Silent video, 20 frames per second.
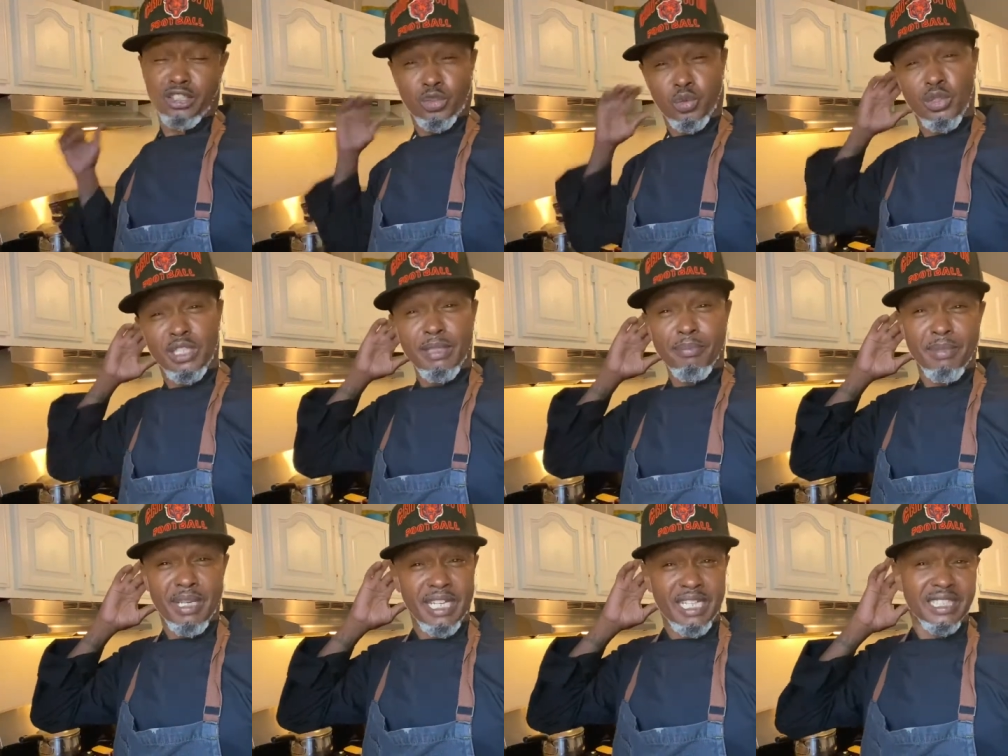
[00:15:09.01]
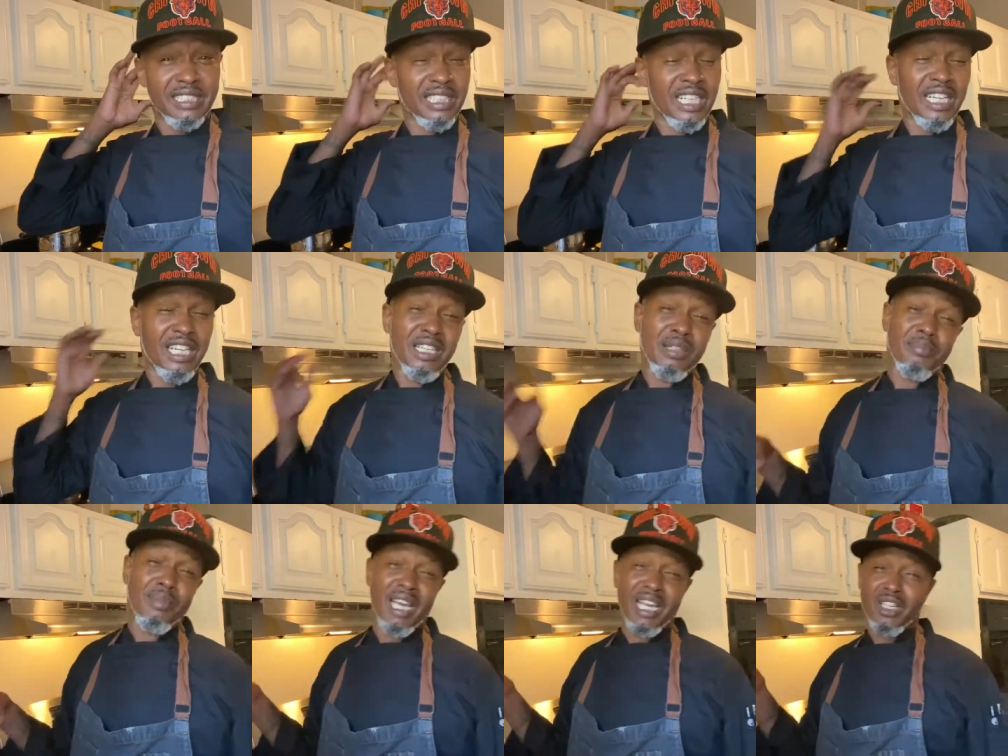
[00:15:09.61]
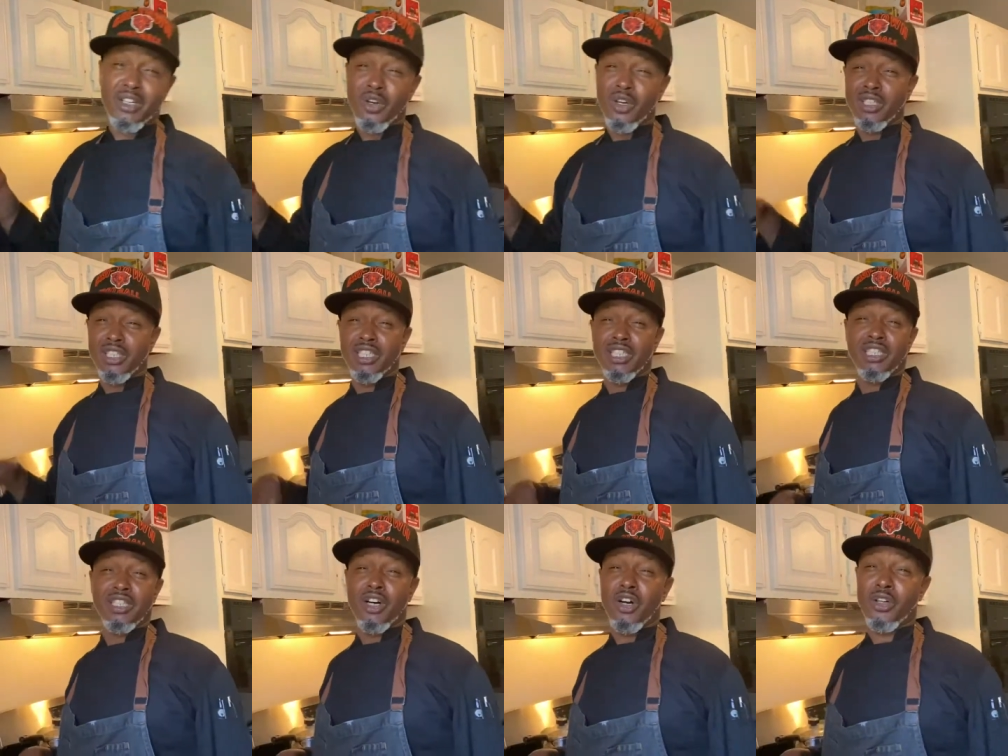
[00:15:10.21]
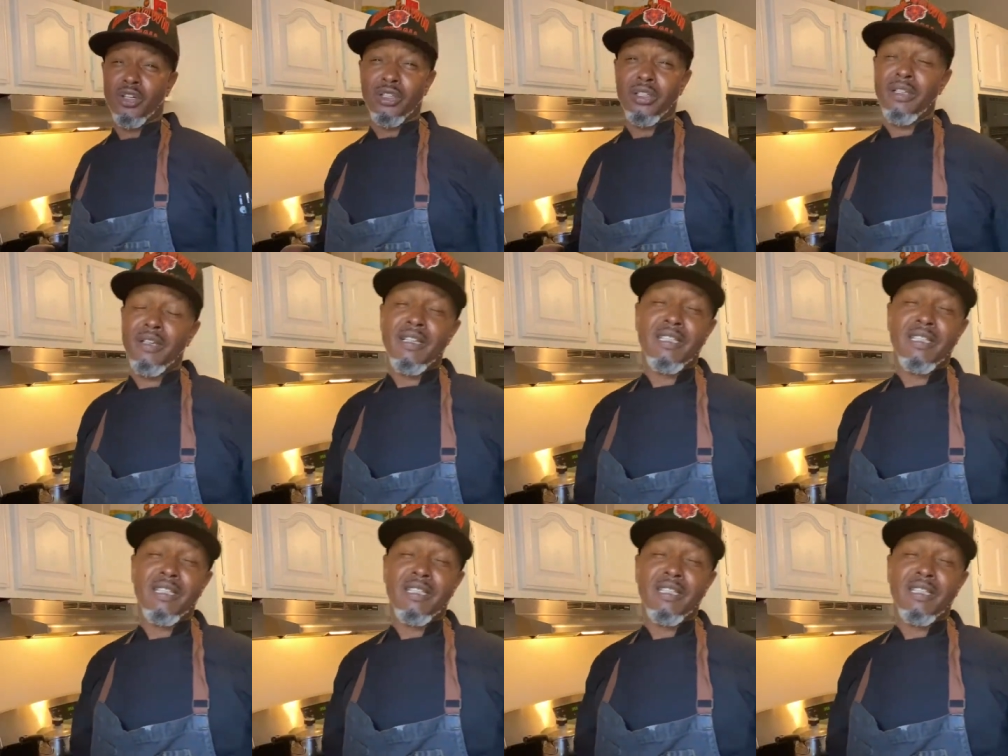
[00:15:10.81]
20 minutes might go a little longer.